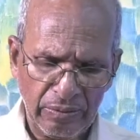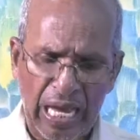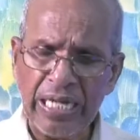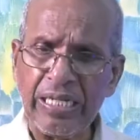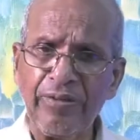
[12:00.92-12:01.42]

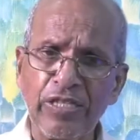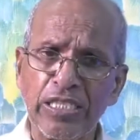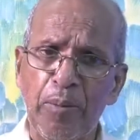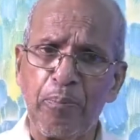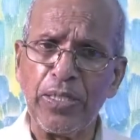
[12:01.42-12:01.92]
That gives
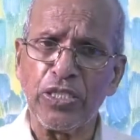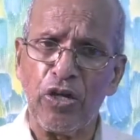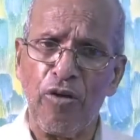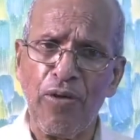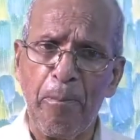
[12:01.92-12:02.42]
us the
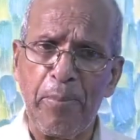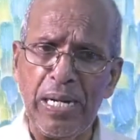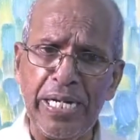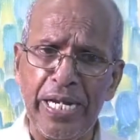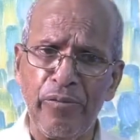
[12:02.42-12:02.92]
picture of a
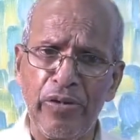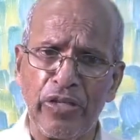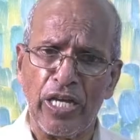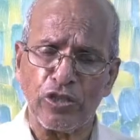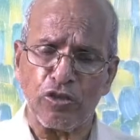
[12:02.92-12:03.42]
building
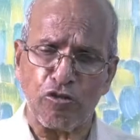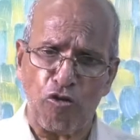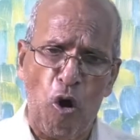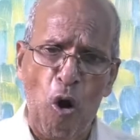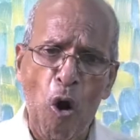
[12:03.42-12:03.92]
a
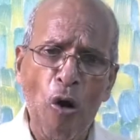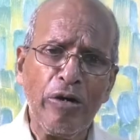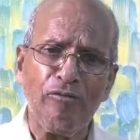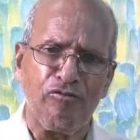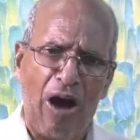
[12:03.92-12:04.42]

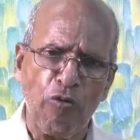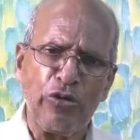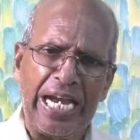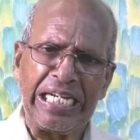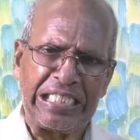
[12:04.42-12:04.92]
strong
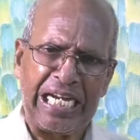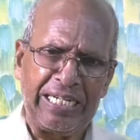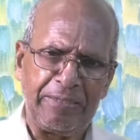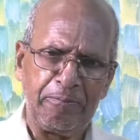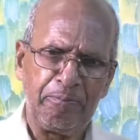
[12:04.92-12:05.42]

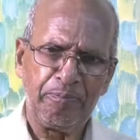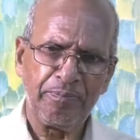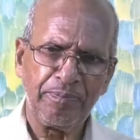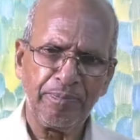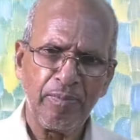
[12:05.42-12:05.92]
foundation.
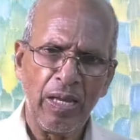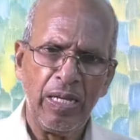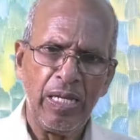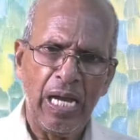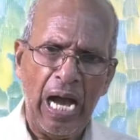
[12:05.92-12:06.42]

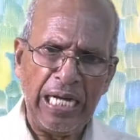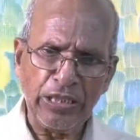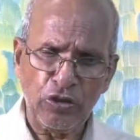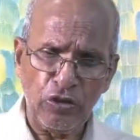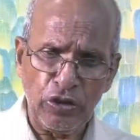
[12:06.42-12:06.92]

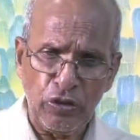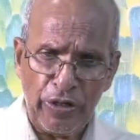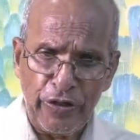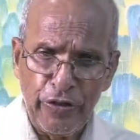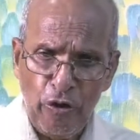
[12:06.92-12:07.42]
And so
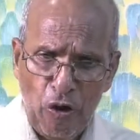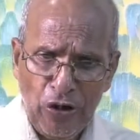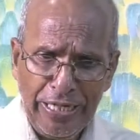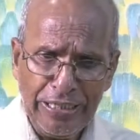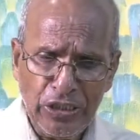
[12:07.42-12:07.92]
your
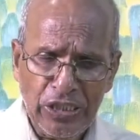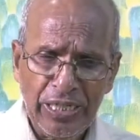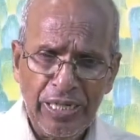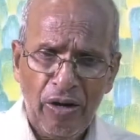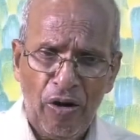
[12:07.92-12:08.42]
knowledge
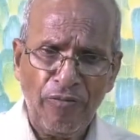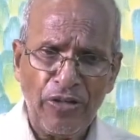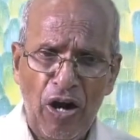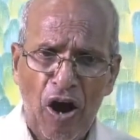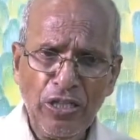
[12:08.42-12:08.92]

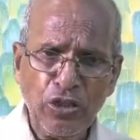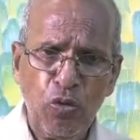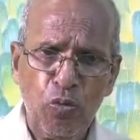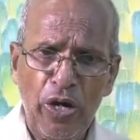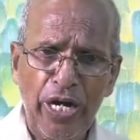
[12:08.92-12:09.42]
of God's
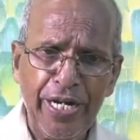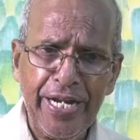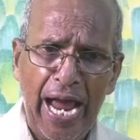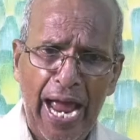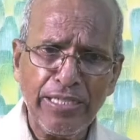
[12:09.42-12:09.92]

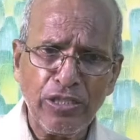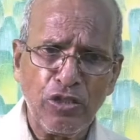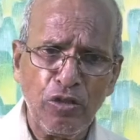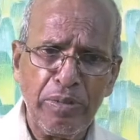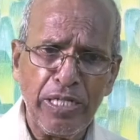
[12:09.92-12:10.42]
word has
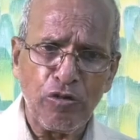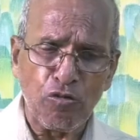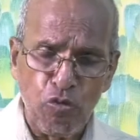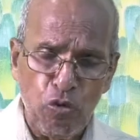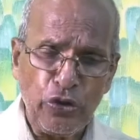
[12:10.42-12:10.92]
to be
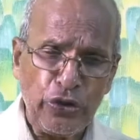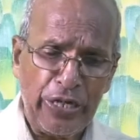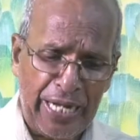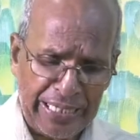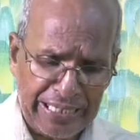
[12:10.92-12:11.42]

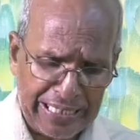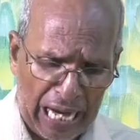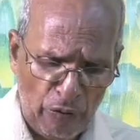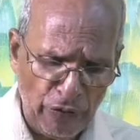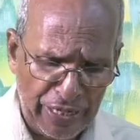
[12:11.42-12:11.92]
rooted and
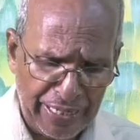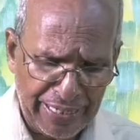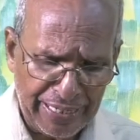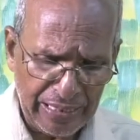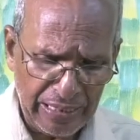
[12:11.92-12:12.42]

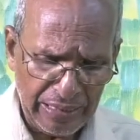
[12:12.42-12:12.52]
grounded